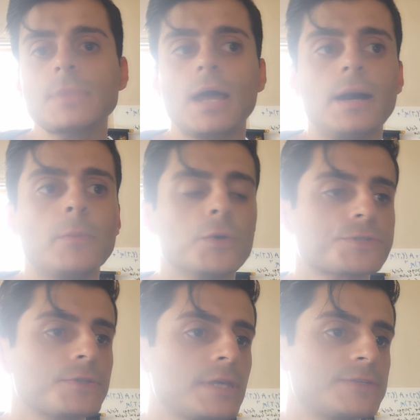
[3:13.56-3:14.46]

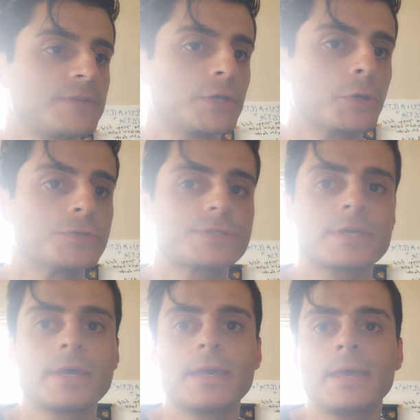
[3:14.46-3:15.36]
Also, these
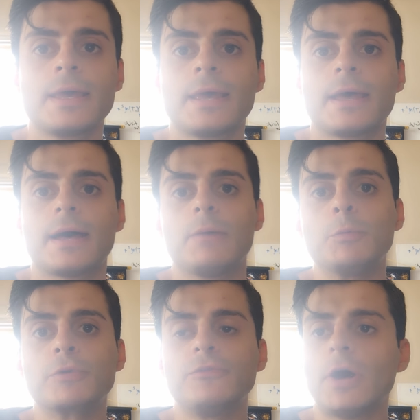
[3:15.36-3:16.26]
videos
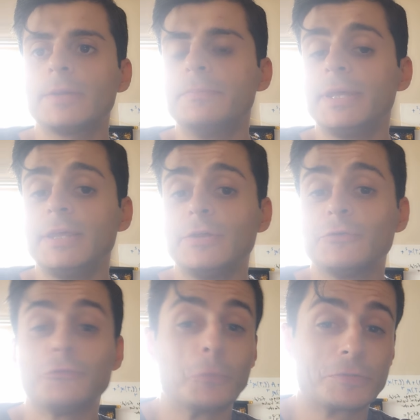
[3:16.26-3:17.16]
will provide
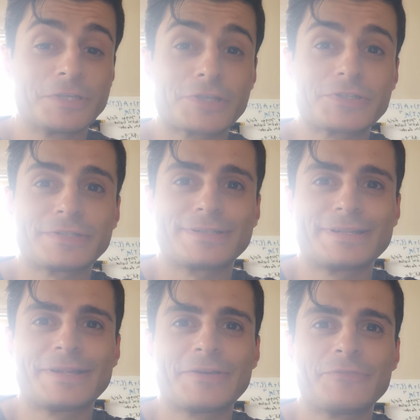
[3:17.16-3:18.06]
me full protection
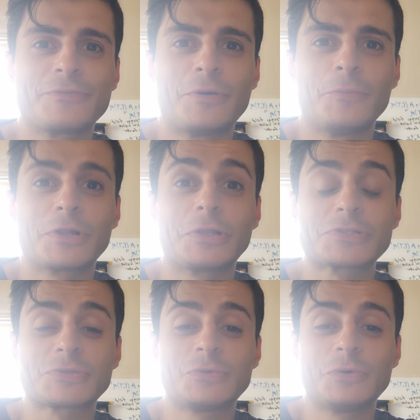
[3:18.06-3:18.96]
from what I
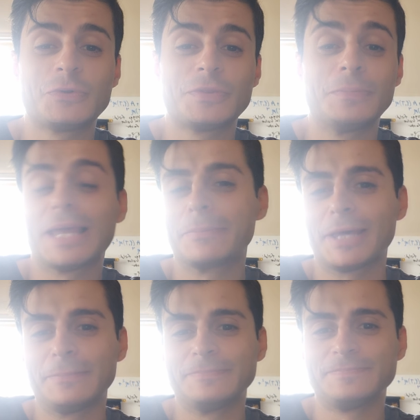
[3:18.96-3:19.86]
like to call the blame
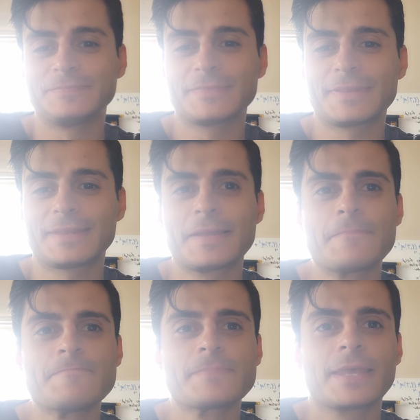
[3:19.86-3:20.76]
game.
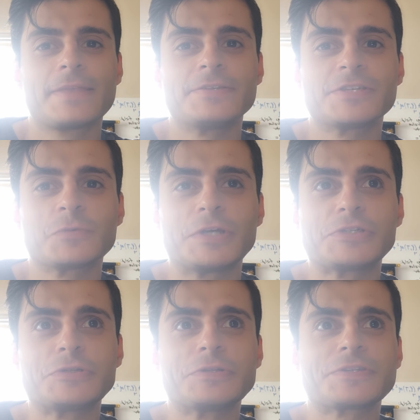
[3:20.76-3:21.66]
This is where
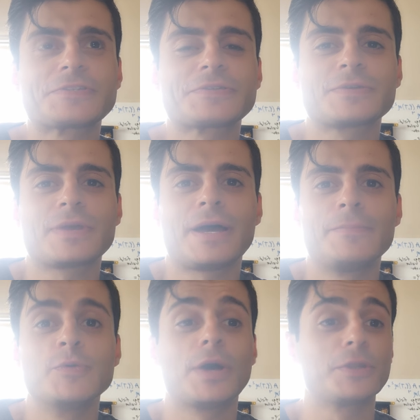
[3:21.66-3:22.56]
students who
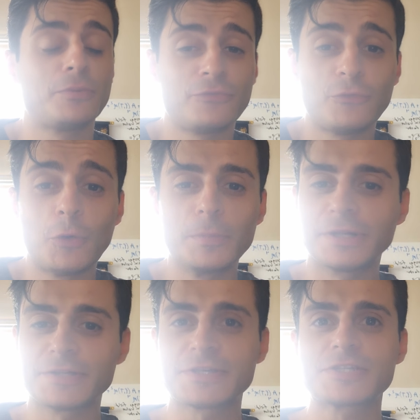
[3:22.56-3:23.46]
underperform
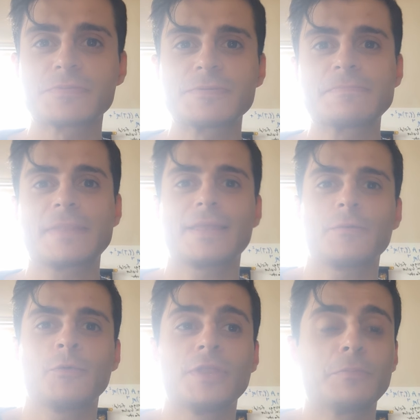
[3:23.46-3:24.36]
in an assessment
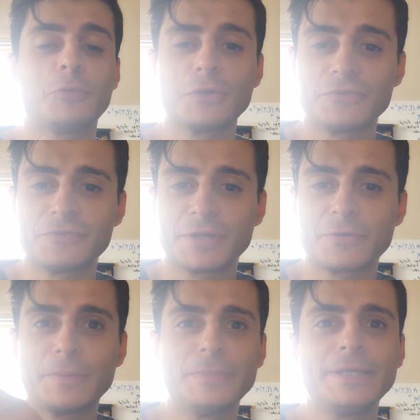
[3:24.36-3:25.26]
will then point the
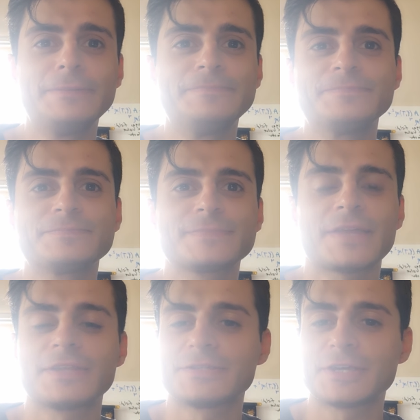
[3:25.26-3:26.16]
finger at me,
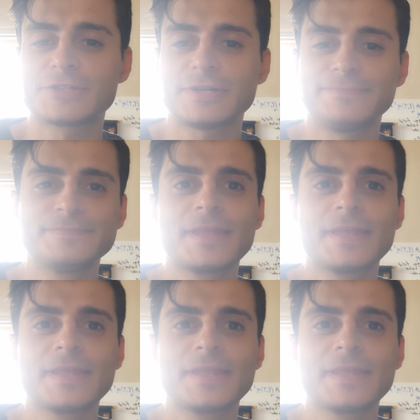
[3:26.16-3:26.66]
at their teacher,